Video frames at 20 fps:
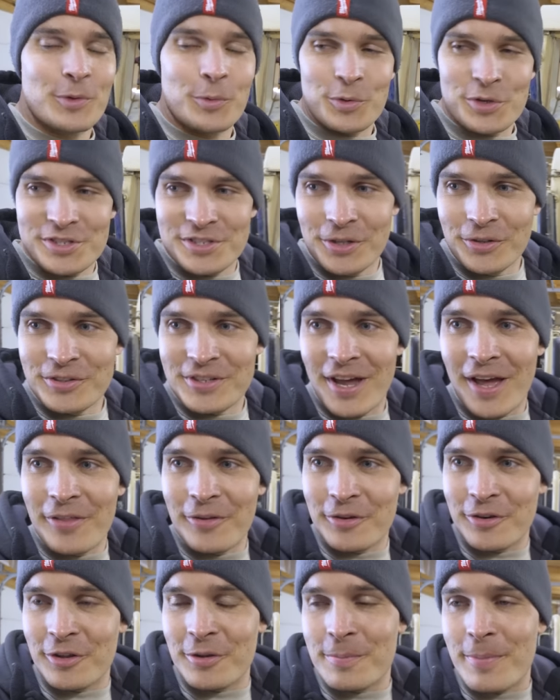We're still
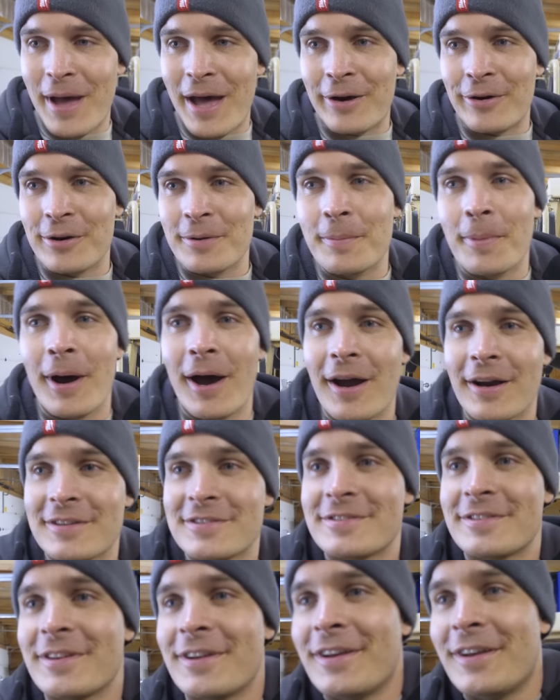tethered to the battery box,